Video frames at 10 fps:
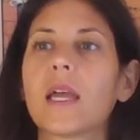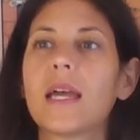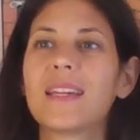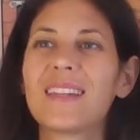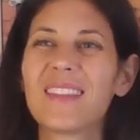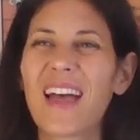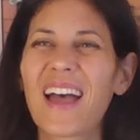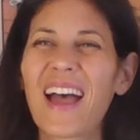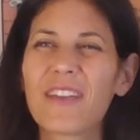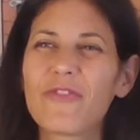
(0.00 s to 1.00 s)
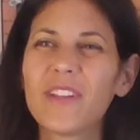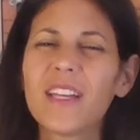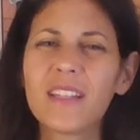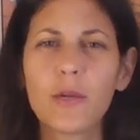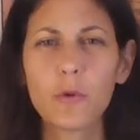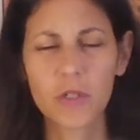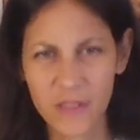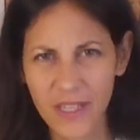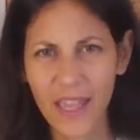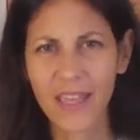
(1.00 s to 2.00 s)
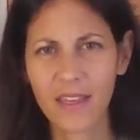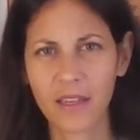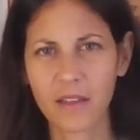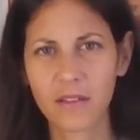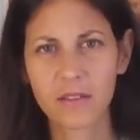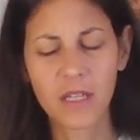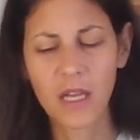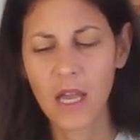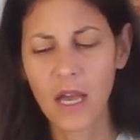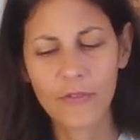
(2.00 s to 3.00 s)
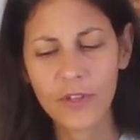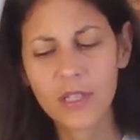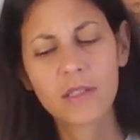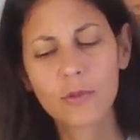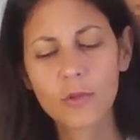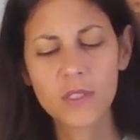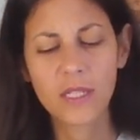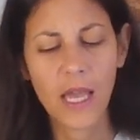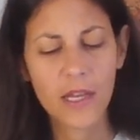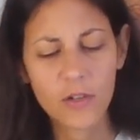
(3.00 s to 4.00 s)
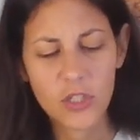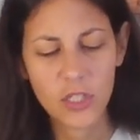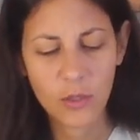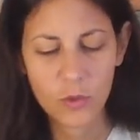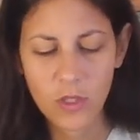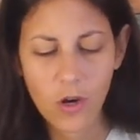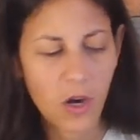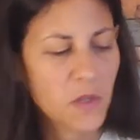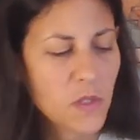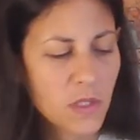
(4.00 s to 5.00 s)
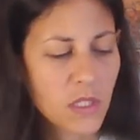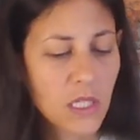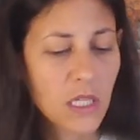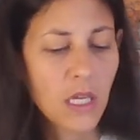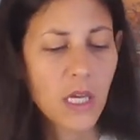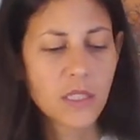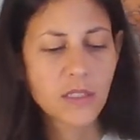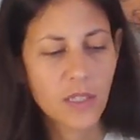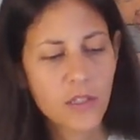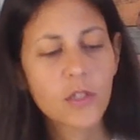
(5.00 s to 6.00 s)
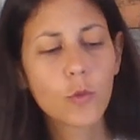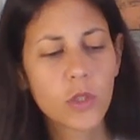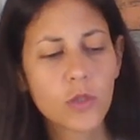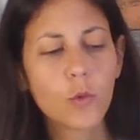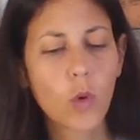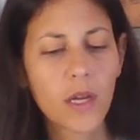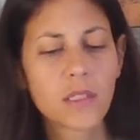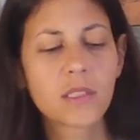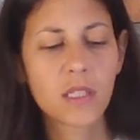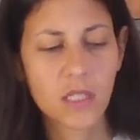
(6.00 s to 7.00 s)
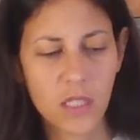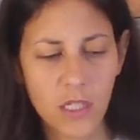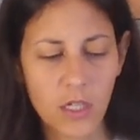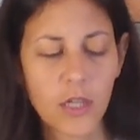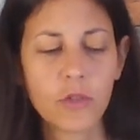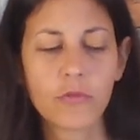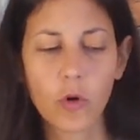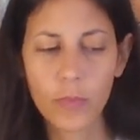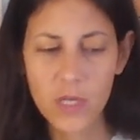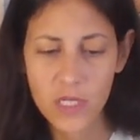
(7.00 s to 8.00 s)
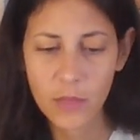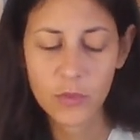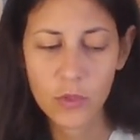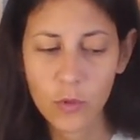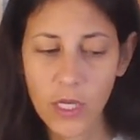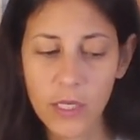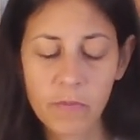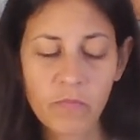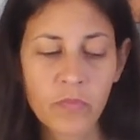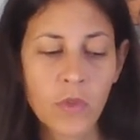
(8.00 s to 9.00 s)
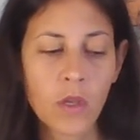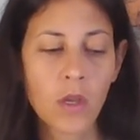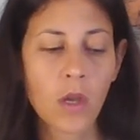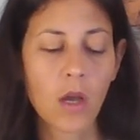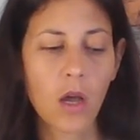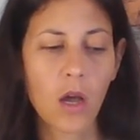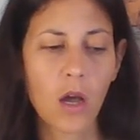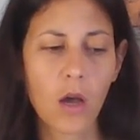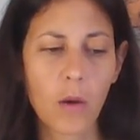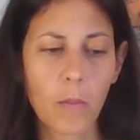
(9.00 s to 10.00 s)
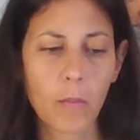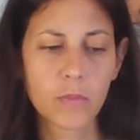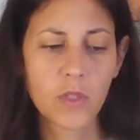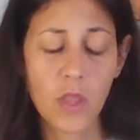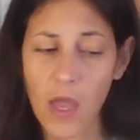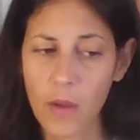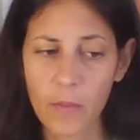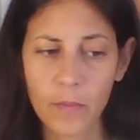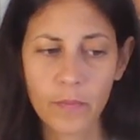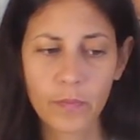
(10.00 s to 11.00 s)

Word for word: and I feel like they were taking I feel like there was an energy that was constantly telling you what you wanted to hear, and you've opened up to it, um, to them.